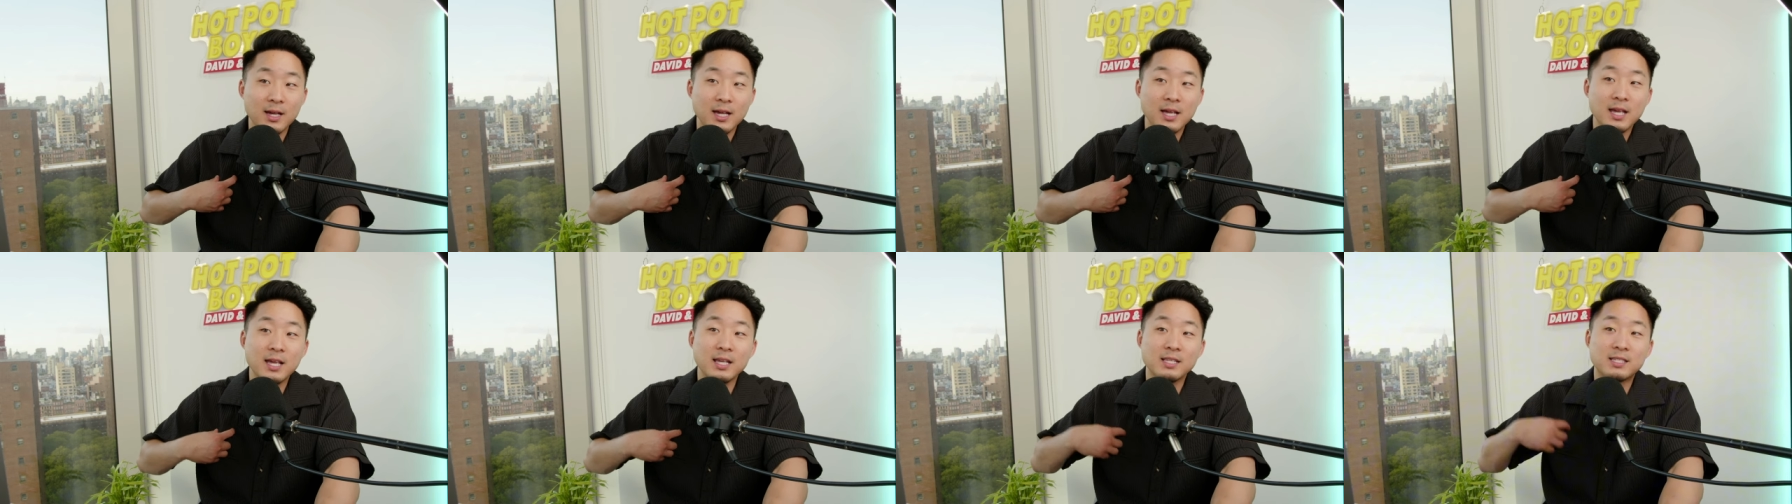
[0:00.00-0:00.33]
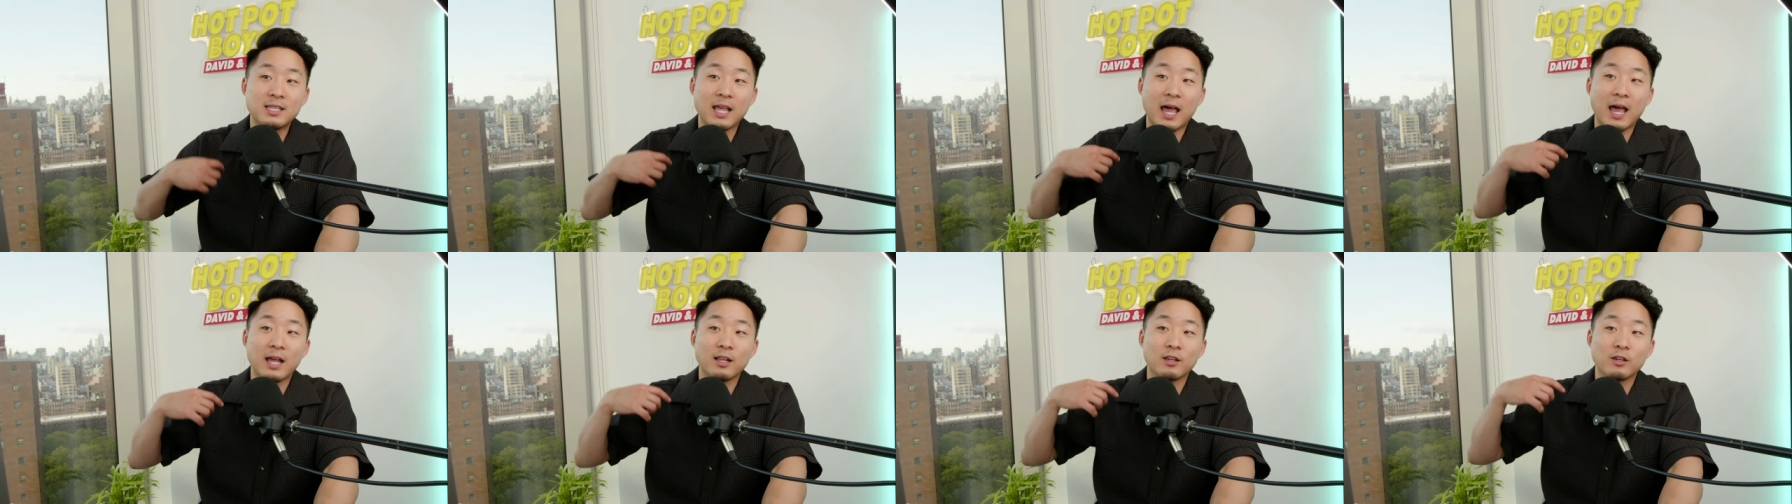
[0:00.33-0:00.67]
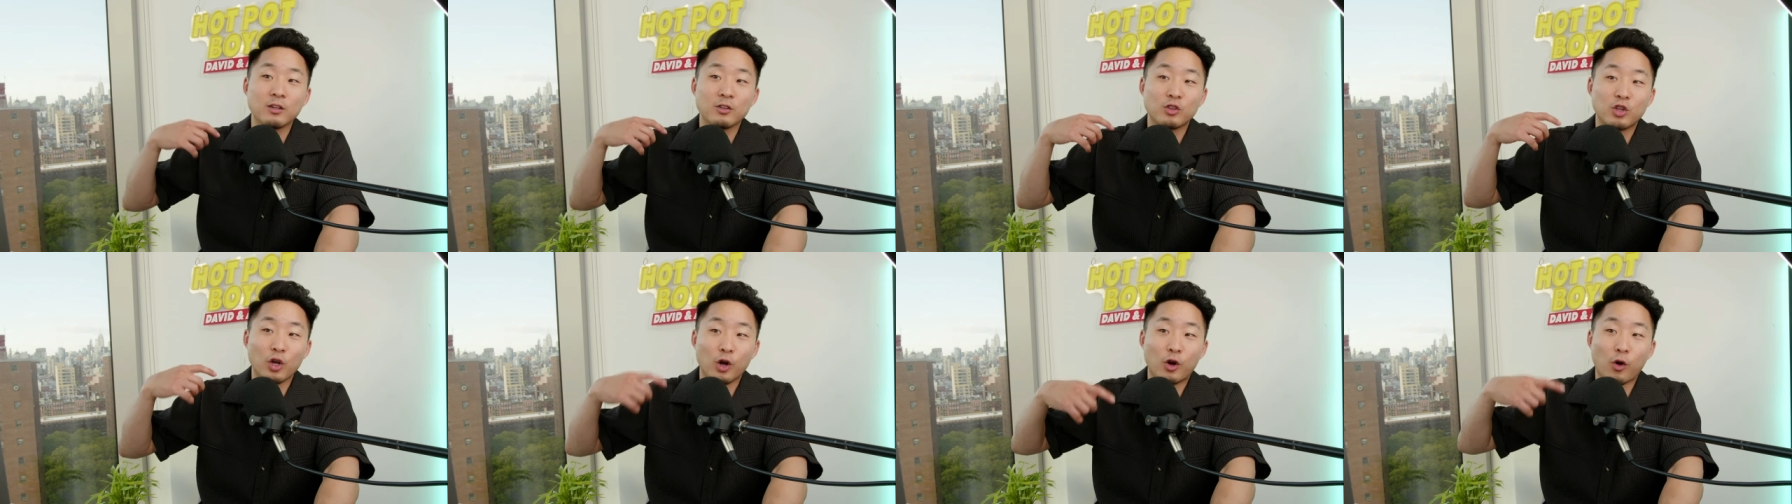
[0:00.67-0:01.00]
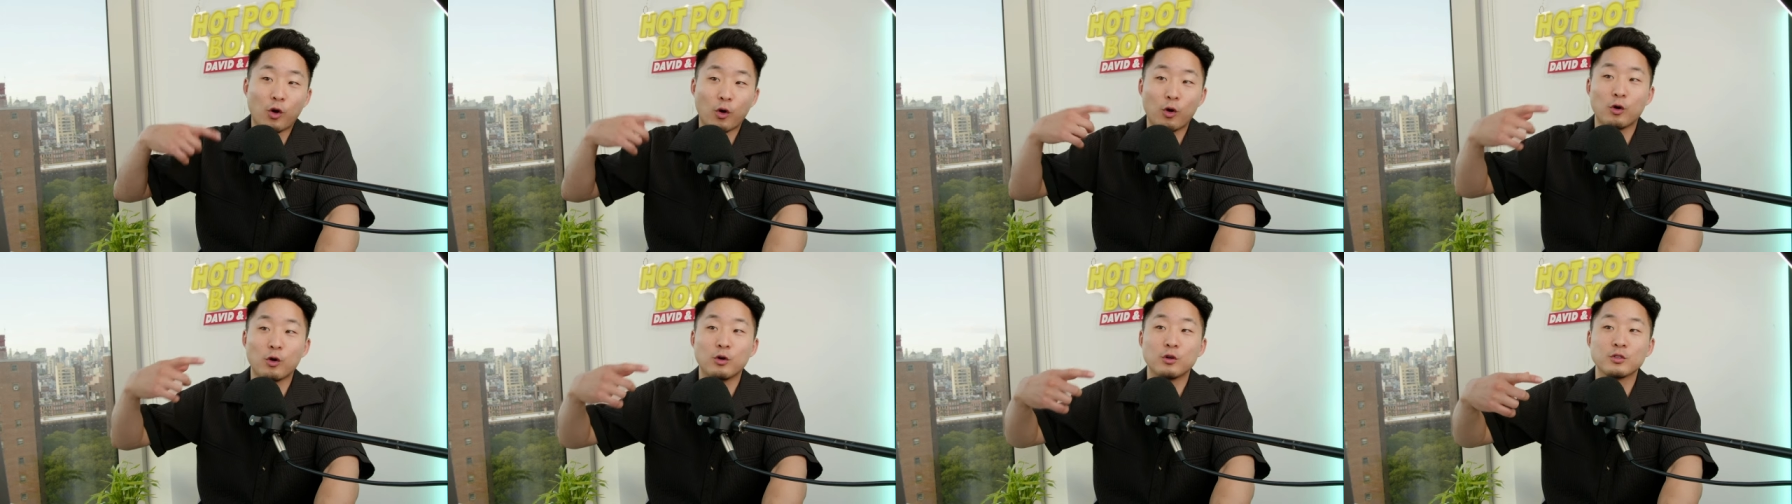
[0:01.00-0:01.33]
is that the
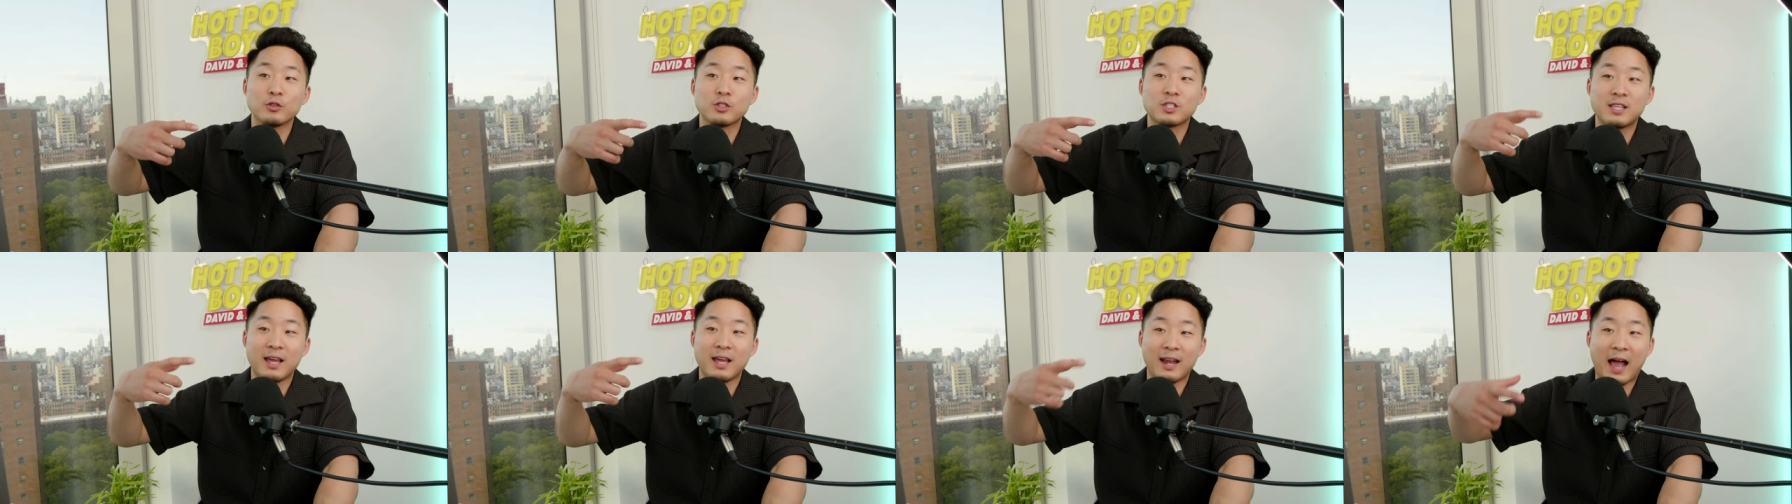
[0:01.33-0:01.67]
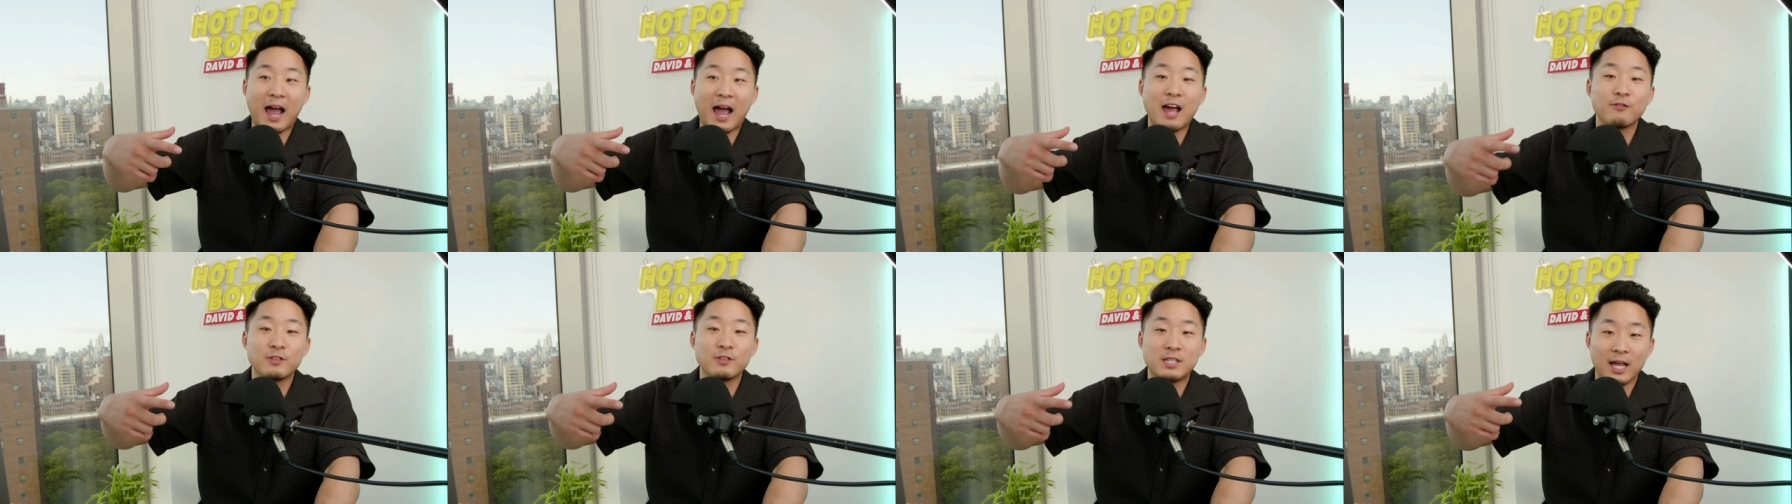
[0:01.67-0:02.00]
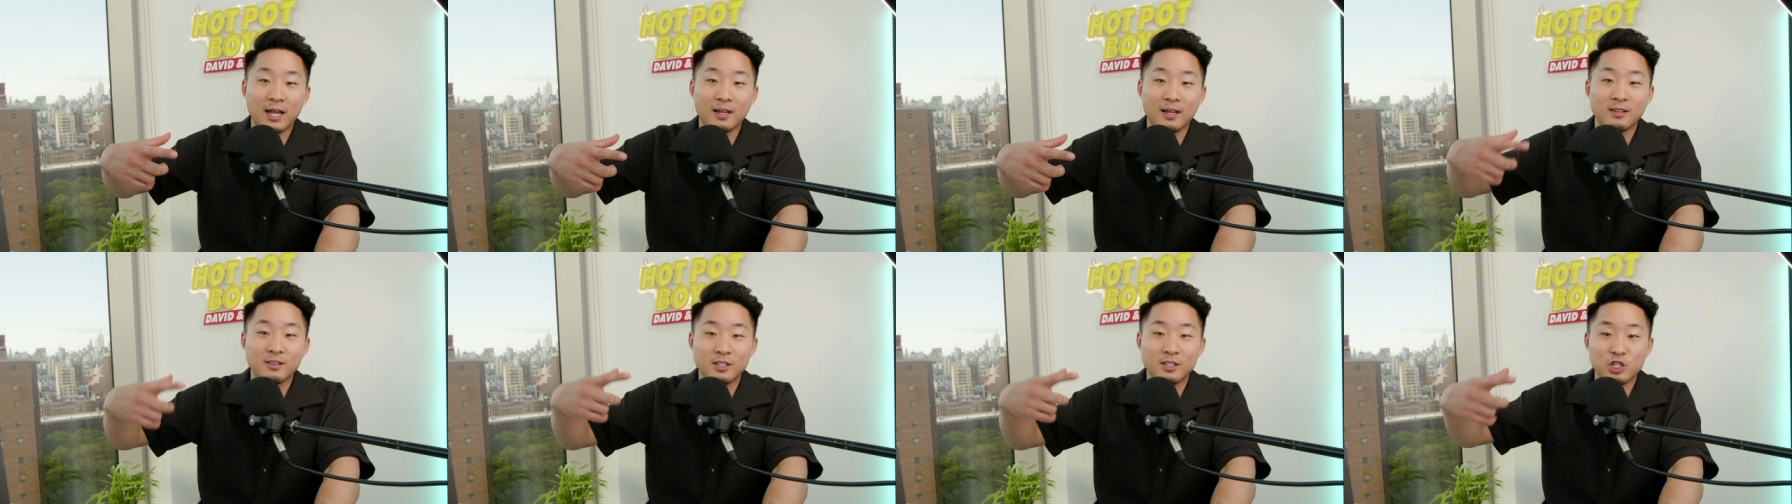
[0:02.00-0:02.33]
girls that I've dated,